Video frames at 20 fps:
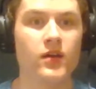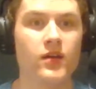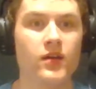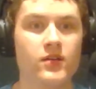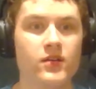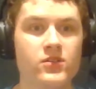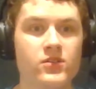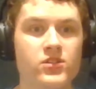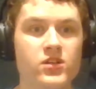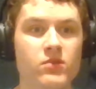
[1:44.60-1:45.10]

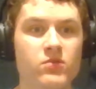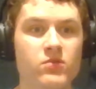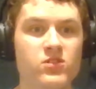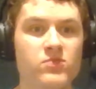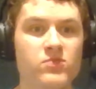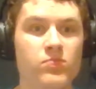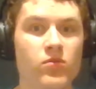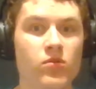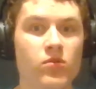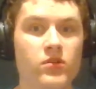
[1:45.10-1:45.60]
She was
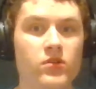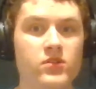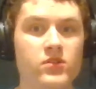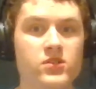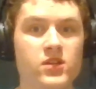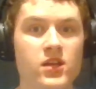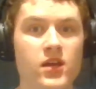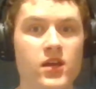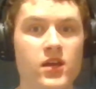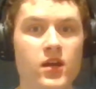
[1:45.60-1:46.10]
born
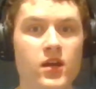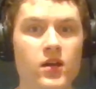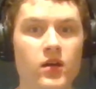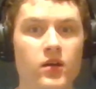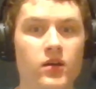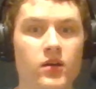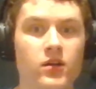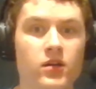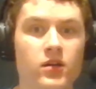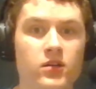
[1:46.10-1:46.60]
today
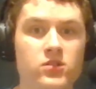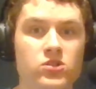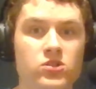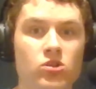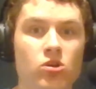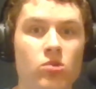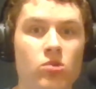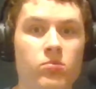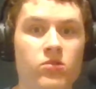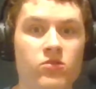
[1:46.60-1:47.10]
on
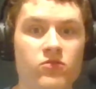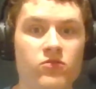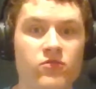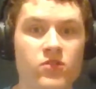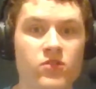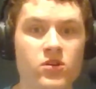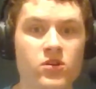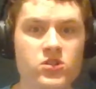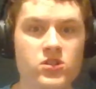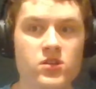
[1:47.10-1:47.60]
October
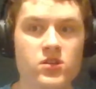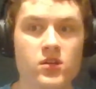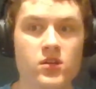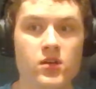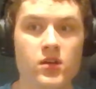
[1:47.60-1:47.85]
1st,